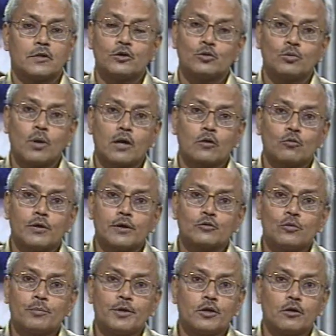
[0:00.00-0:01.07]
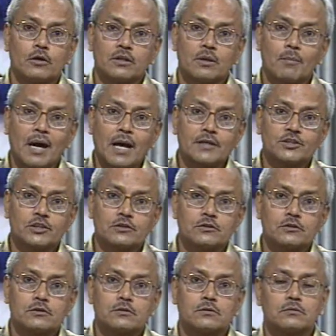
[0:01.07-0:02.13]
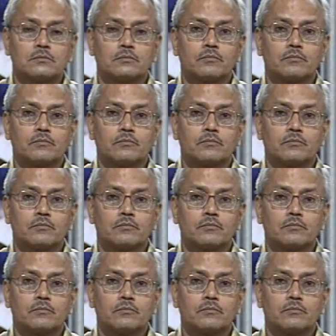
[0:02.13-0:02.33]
you are going to be on the margins